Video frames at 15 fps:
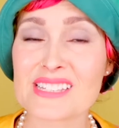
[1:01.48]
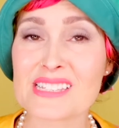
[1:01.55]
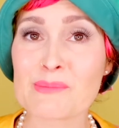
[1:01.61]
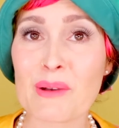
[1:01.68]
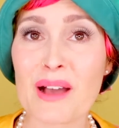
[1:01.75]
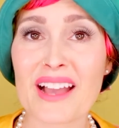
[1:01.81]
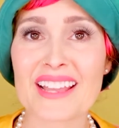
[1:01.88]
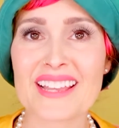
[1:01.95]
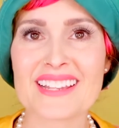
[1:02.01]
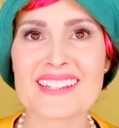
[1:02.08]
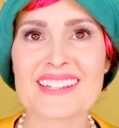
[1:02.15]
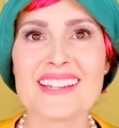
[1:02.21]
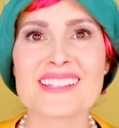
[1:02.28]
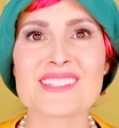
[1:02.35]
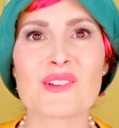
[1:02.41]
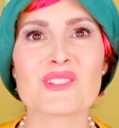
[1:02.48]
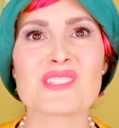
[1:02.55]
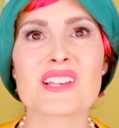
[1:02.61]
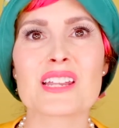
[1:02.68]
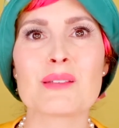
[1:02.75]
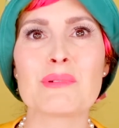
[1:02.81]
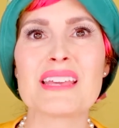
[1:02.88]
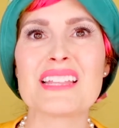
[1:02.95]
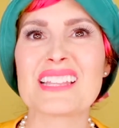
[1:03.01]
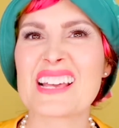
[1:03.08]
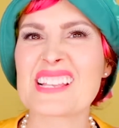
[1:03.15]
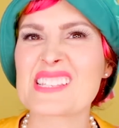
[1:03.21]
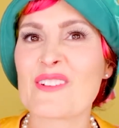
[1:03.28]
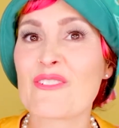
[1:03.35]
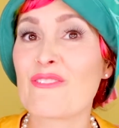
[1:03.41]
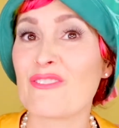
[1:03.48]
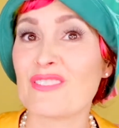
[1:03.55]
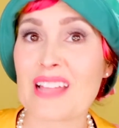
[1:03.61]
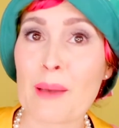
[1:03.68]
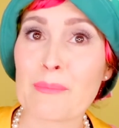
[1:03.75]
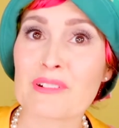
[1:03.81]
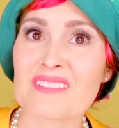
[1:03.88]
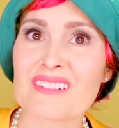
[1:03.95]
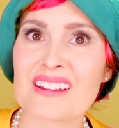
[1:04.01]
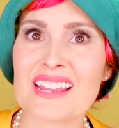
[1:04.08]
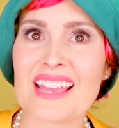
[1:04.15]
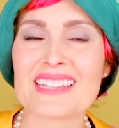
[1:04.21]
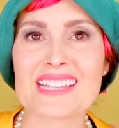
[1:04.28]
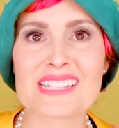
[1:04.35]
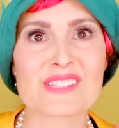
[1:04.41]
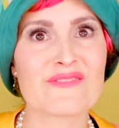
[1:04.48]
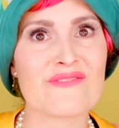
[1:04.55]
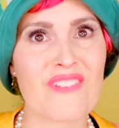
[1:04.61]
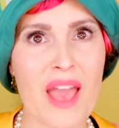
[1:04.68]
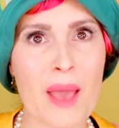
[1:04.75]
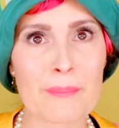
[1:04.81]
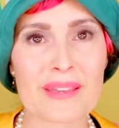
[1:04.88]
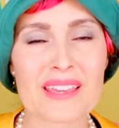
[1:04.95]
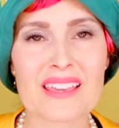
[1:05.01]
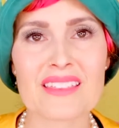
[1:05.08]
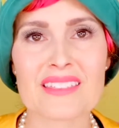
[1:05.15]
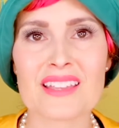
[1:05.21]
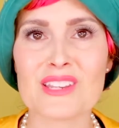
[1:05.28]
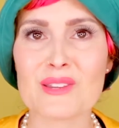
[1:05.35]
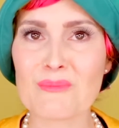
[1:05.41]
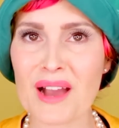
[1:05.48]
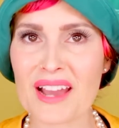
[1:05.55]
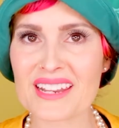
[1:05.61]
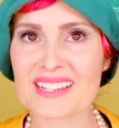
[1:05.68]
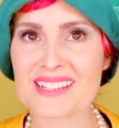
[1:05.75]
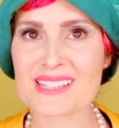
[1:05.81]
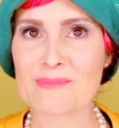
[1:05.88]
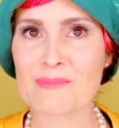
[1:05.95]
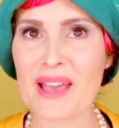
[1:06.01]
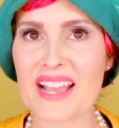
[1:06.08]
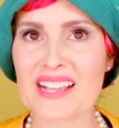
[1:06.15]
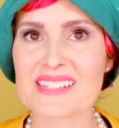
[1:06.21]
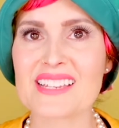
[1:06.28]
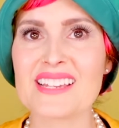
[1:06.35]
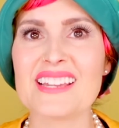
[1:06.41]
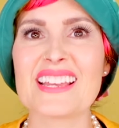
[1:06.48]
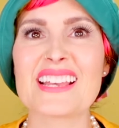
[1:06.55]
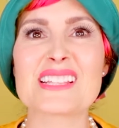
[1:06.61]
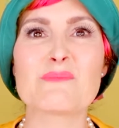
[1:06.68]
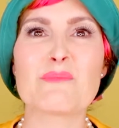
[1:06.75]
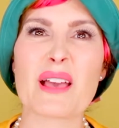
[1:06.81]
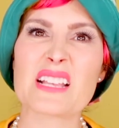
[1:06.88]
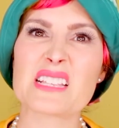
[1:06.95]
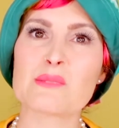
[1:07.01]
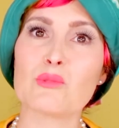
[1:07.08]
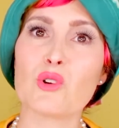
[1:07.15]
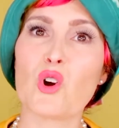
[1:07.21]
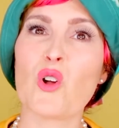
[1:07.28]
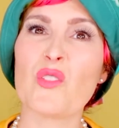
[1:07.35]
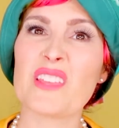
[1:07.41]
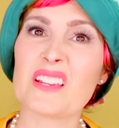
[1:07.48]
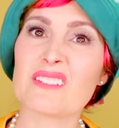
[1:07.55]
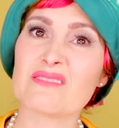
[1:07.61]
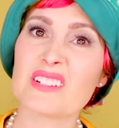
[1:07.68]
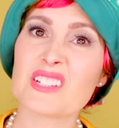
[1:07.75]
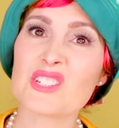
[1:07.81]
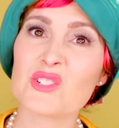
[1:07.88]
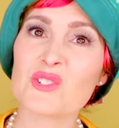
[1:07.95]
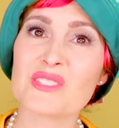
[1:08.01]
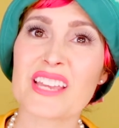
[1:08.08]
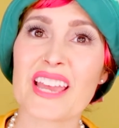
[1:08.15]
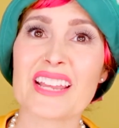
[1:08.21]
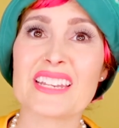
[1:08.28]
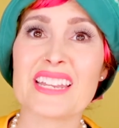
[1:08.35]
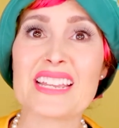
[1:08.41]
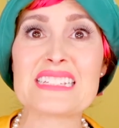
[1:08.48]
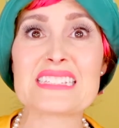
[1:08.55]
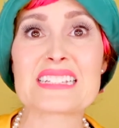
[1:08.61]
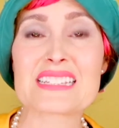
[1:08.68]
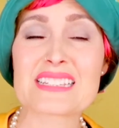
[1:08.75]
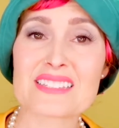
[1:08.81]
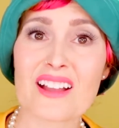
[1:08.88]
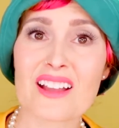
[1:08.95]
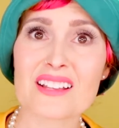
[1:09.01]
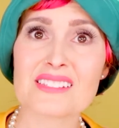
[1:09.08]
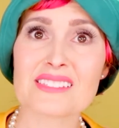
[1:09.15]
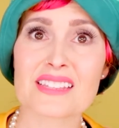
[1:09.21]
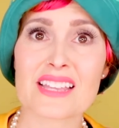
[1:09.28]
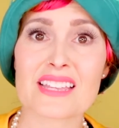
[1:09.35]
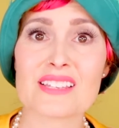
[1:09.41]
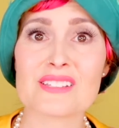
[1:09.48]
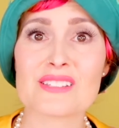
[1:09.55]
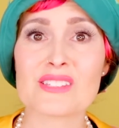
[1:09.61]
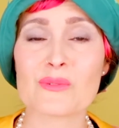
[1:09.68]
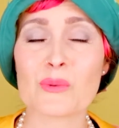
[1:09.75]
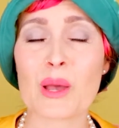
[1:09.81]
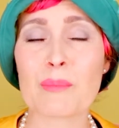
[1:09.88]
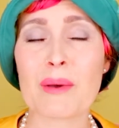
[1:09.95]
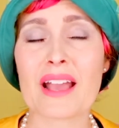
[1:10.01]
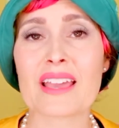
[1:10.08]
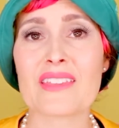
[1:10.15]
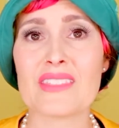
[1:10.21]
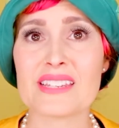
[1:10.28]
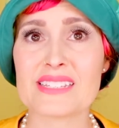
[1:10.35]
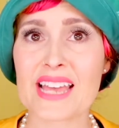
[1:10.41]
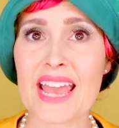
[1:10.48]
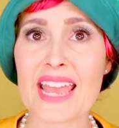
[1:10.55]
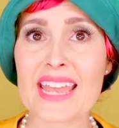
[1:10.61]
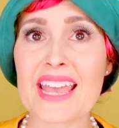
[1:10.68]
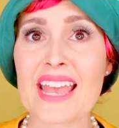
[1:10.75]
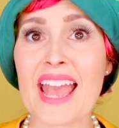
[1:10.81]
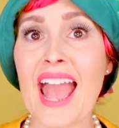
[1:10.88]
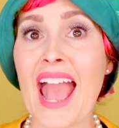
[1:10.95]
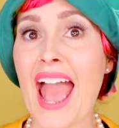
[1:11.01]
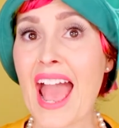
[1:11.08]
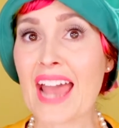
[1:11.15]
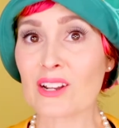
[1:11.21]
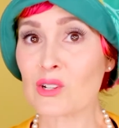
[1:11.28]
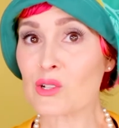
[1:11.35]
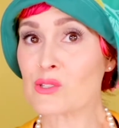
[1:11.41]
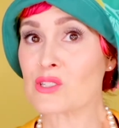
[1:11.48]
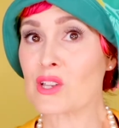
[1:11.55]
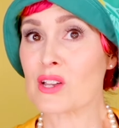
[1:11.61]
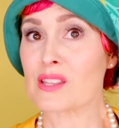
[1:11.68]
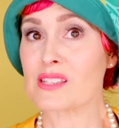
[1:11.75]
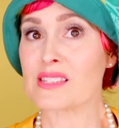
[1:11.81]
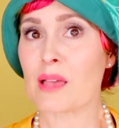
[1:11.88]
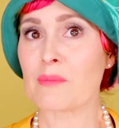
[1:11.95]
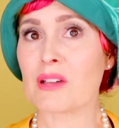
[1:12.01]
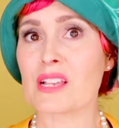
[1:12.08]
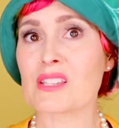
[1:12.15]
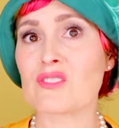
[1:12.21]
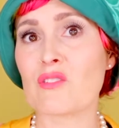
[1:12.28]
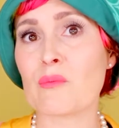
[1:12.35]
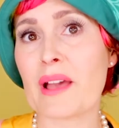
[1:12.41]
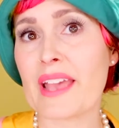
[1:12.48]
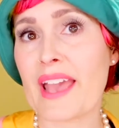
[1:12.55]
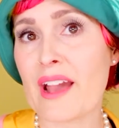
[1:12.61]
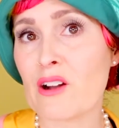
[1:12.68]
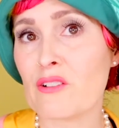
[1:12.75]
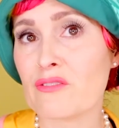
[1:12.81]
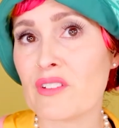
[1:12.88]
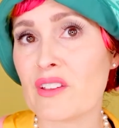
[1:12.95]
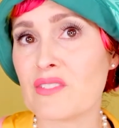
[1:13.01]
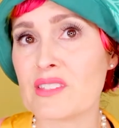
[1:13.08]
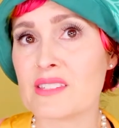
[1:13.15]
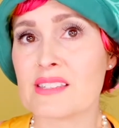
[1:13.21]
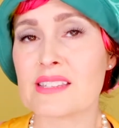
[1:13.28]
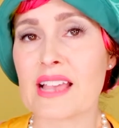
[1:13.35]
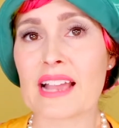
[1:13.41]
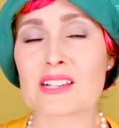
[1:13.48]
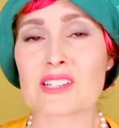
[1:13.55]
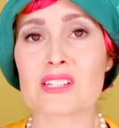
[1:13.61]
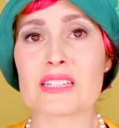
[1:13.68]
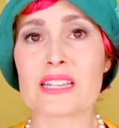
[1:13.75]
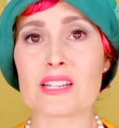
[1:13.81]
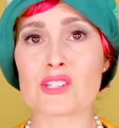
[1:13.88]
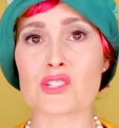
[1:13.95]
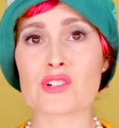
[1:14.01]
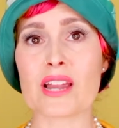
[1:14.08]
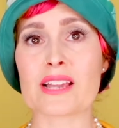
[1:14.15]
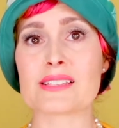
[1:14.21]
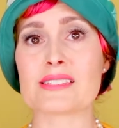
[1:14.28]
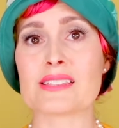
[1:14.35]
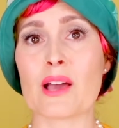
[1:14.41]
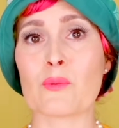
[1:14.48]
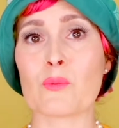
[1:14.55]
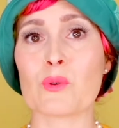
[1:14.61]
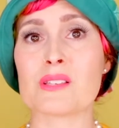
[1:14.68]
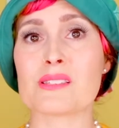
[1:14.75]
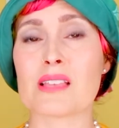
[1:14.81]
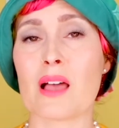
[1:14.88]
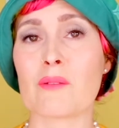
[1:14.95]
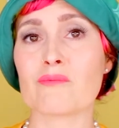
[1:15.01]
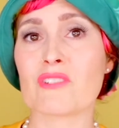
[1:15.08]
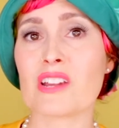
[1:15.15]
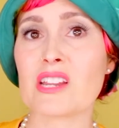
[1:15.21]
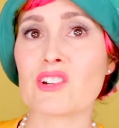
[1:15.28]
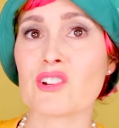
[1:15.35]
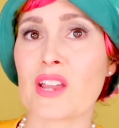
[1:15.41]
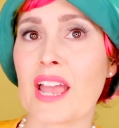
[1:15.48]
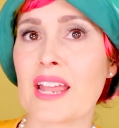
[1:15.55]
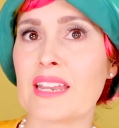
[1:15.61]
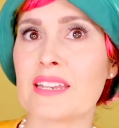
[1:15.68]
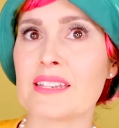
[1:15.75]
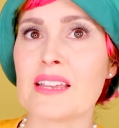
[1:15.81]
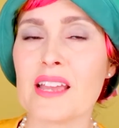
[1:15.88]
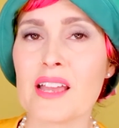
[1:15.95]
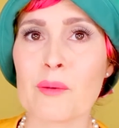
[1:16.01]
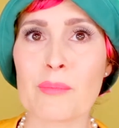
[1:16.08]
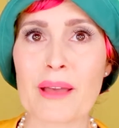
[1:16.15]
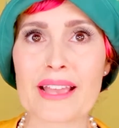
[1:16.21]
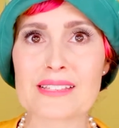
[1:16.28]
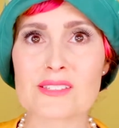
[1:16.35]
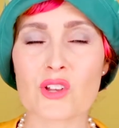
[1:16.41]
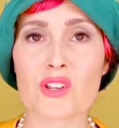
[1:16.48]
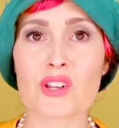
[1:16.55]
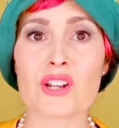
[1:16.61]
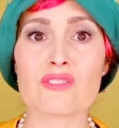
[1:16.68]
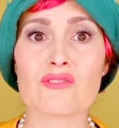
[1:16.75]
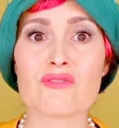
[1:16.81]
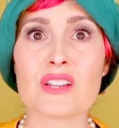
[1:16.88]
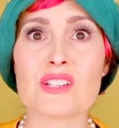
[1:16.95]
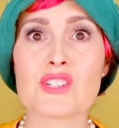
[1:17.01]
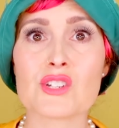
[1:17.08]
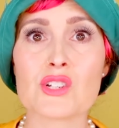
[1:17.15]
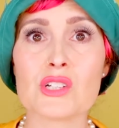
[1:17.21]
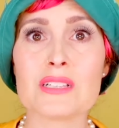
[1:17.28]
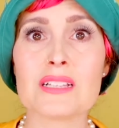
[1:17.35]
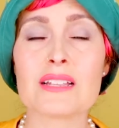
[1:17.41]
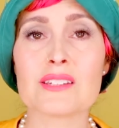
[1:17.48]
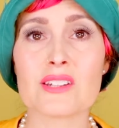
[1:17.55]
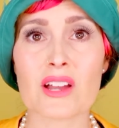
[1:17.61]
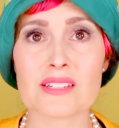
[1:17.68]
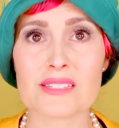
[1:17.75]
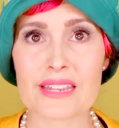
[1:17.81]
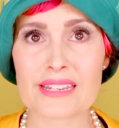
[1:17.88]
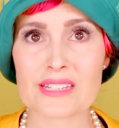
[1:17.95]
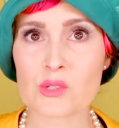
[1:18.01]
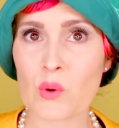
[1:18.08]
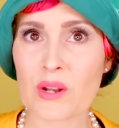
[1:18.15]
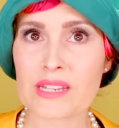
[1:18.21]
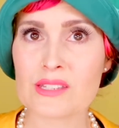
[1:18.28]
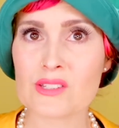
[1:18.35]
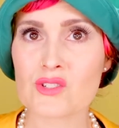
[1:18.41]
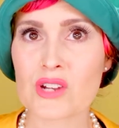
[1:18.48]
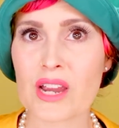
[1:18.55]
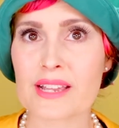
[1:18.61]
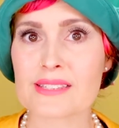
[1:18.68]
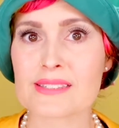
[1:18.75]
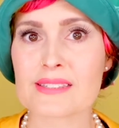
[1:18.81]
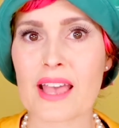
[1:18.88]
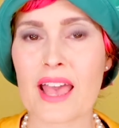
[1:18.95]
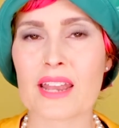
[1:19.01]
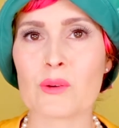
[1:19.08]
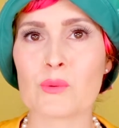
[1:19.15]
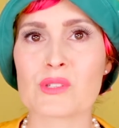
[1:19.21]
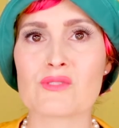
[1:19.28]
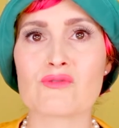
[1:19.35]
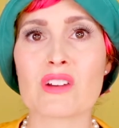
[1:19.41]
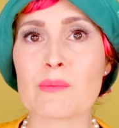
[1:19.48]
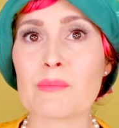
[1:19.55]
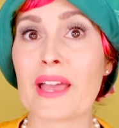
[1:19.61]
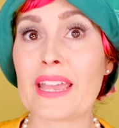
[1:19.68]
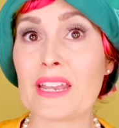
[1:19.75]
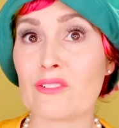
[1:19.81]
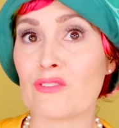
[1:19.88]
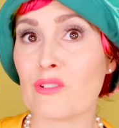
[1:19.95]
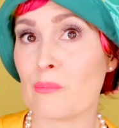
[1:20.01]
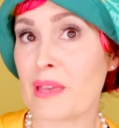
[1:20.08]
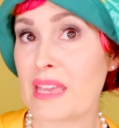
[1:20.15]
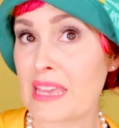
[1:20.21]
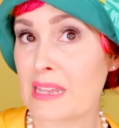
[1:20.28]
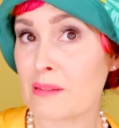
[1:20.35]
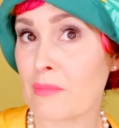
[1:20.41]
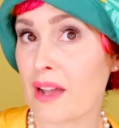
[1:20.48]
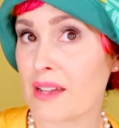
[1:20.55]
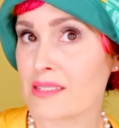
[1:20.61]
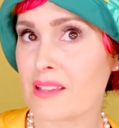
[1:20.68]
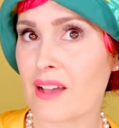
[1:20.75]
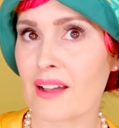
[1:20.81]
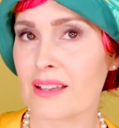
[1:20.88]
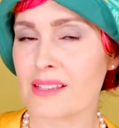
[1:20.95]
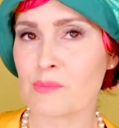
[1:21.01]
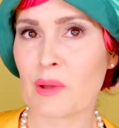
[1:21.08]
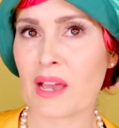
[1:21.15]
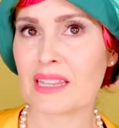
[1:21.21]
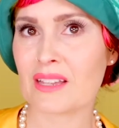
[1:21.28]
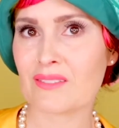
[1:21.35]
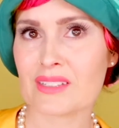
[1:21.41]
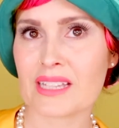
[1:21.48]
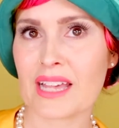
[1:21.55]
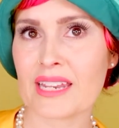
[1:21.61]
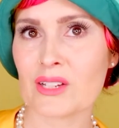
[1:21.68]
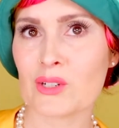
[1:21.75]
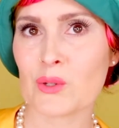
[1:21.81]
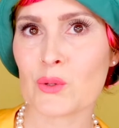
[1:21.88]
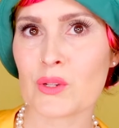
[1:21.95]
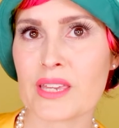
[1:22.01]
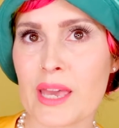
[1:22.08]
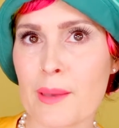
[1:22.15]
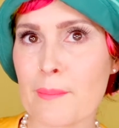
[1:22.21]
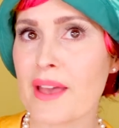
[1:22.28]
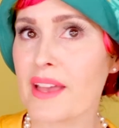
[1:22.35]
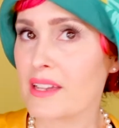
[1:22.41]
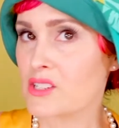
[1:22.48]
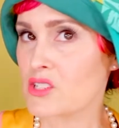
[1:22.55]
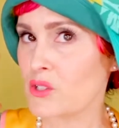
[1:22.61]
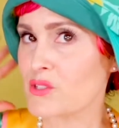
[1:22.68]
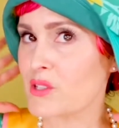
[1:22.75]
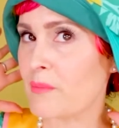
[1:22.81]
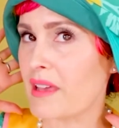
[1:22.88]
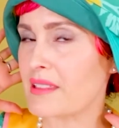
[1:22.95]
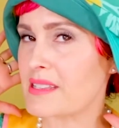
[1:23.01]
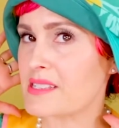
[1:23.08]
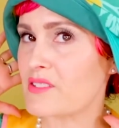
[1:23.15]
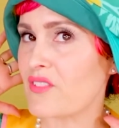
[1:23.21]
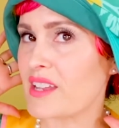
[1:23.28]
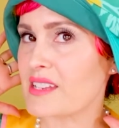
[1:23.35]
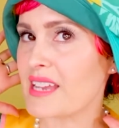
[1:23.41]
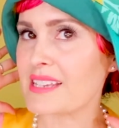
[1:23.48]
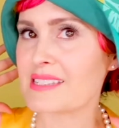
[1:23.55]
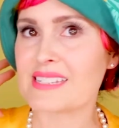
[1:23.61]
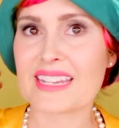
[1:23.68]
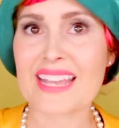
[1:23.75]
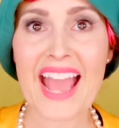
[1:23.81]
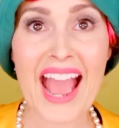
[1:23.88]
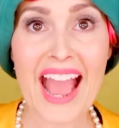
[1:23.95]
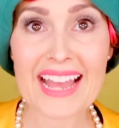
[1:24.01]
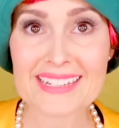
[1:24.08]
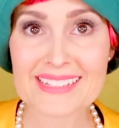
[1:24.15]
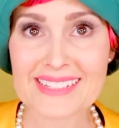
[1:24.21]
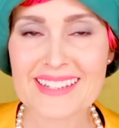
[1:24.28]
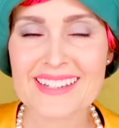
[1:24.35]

inspired, so it's going to be less flappery and less vampy than you might expect. It's based more on the original techniques and styles that they used to wear back in the day, and also the same goes for my outfit. This is actually a dress that was recreated based on an original 1920s dress, and it was remade for me in my size by a lovely lady called Kim. She also made this fantastic hat